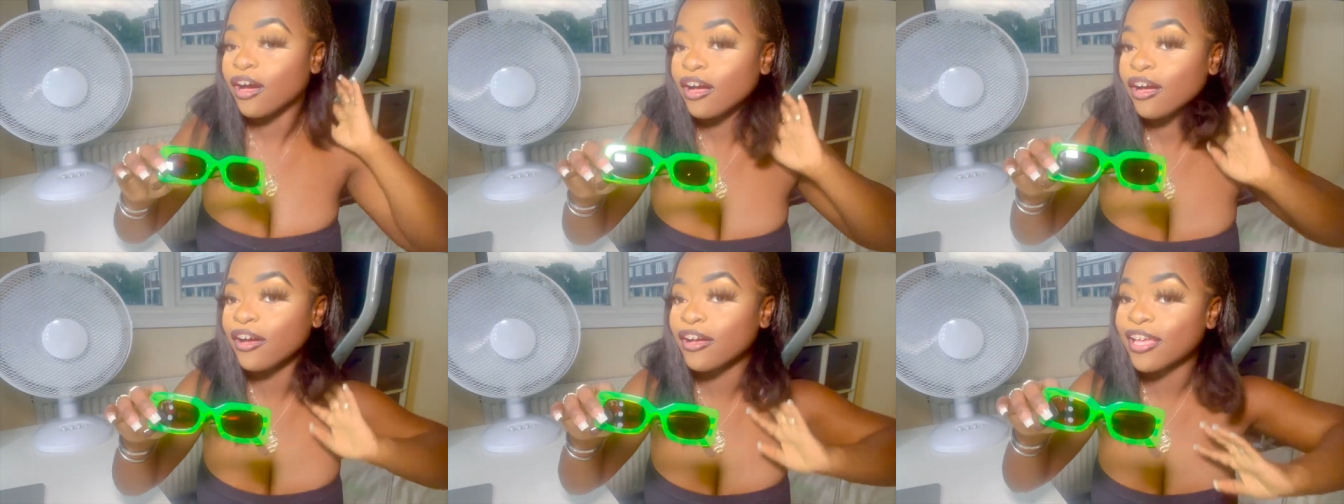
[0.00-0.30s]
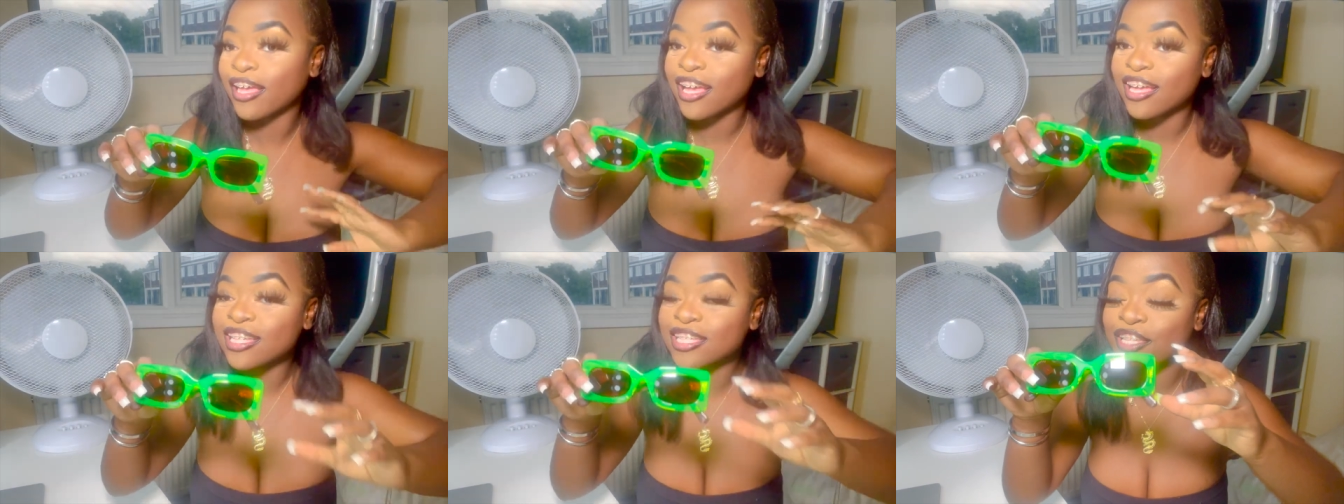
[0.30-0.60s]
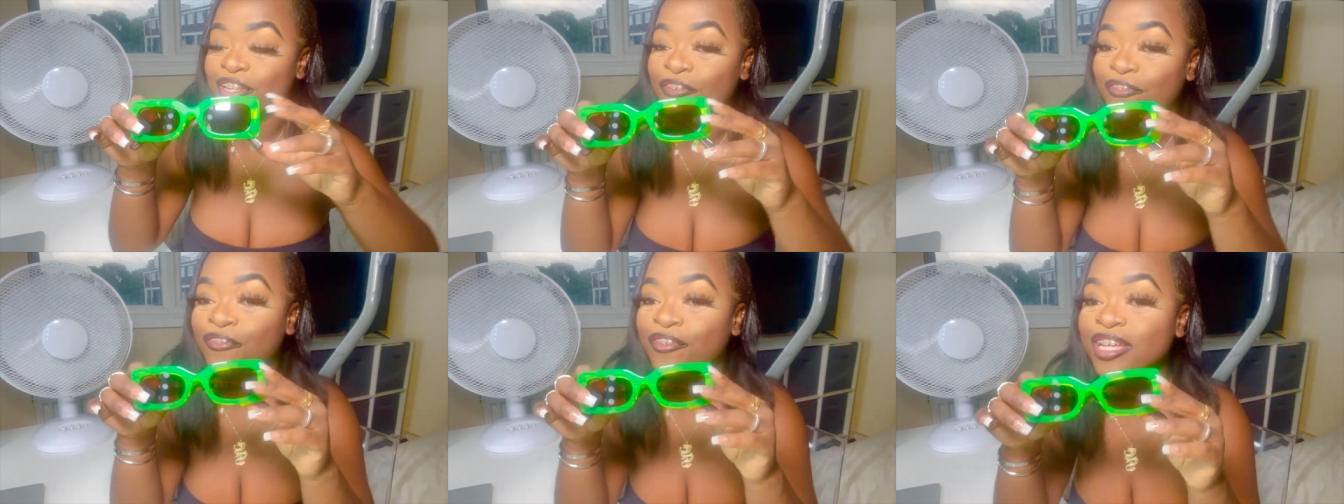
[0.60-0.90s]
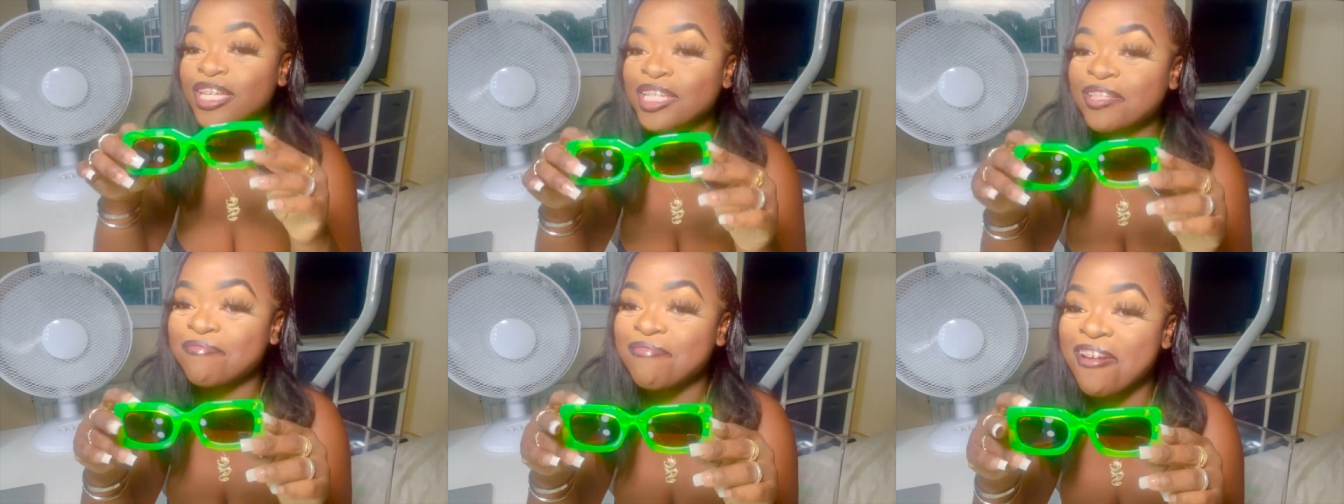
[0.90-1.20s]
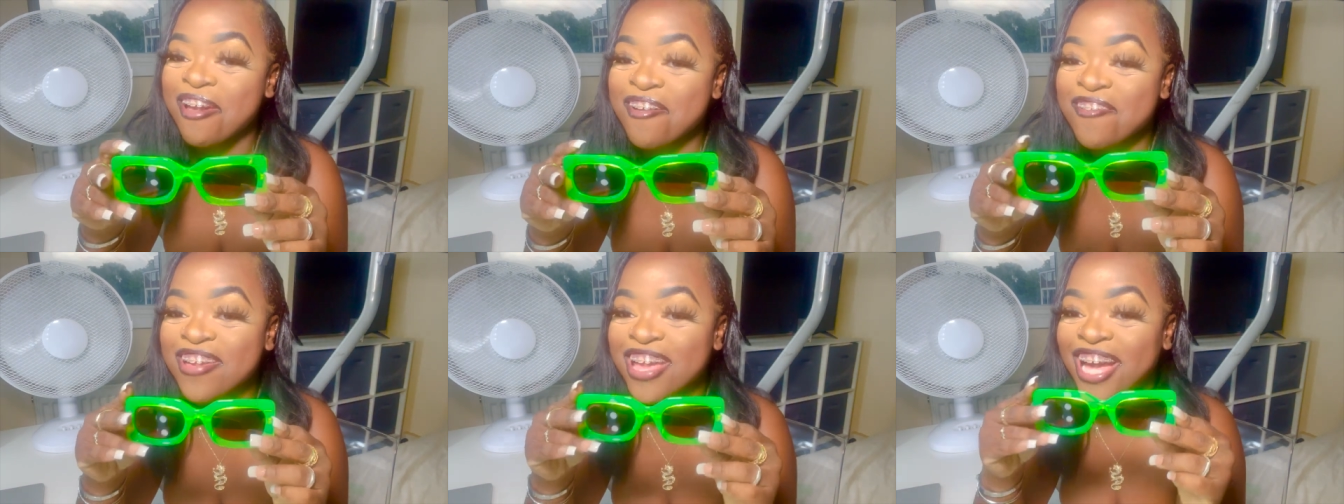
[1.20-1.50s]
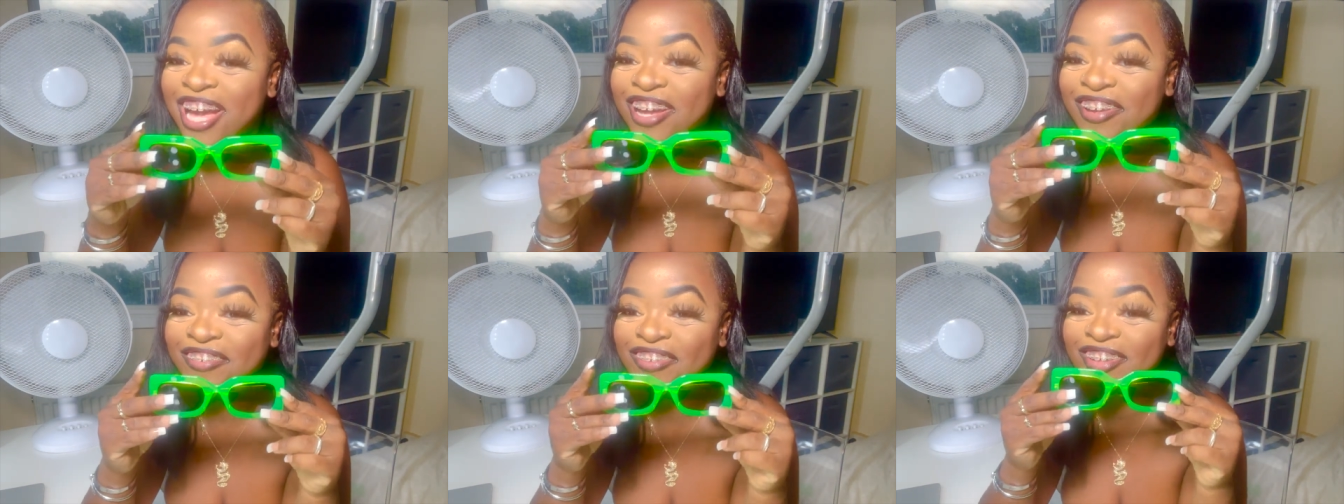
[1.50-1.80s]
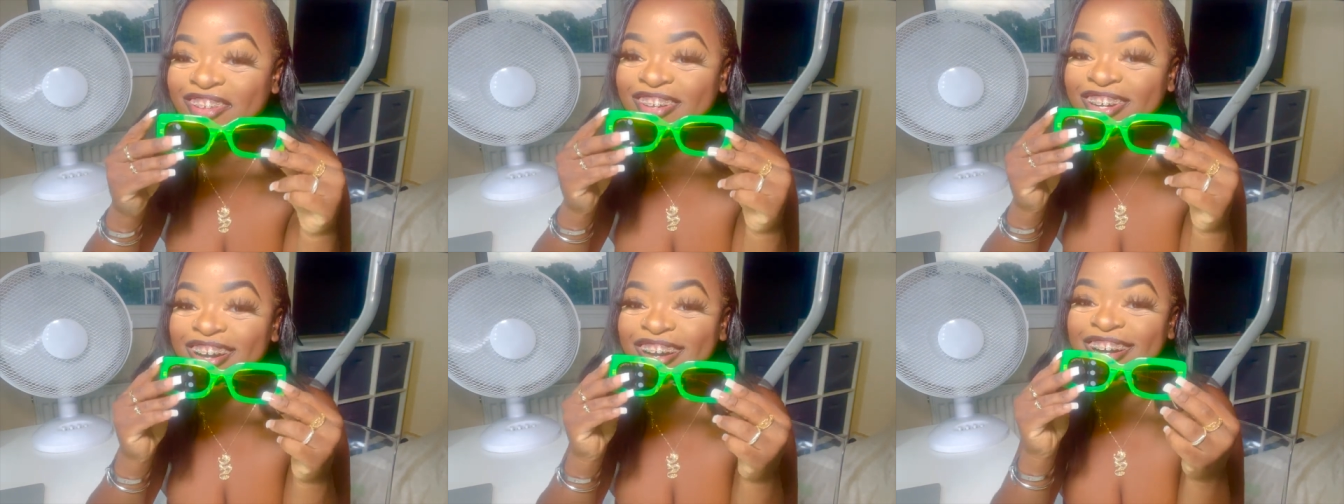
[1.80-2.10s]
Okay, so the first pair we have
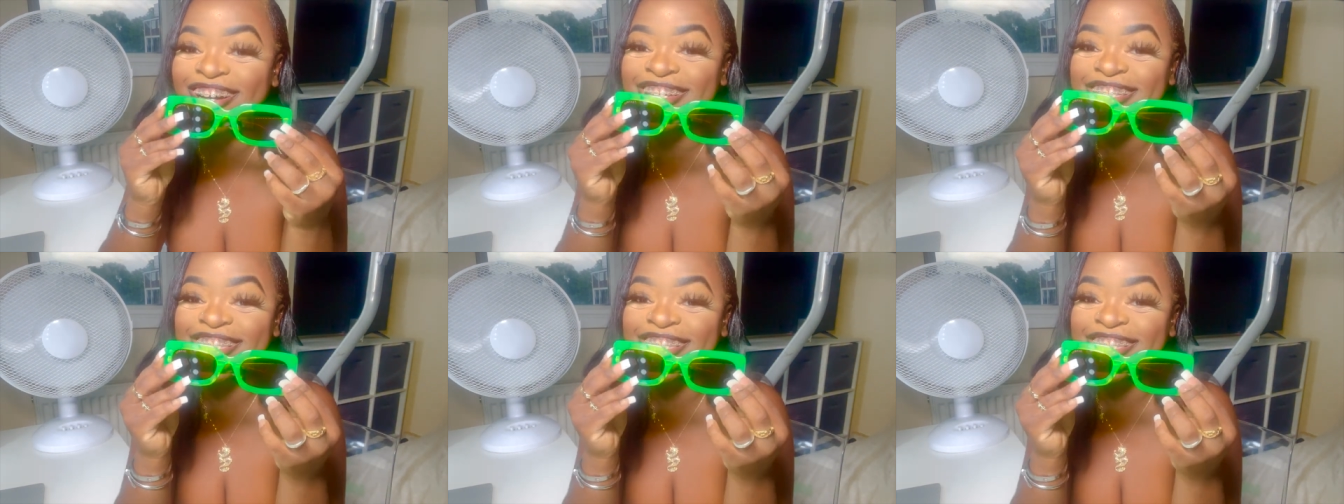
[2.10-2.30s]
here are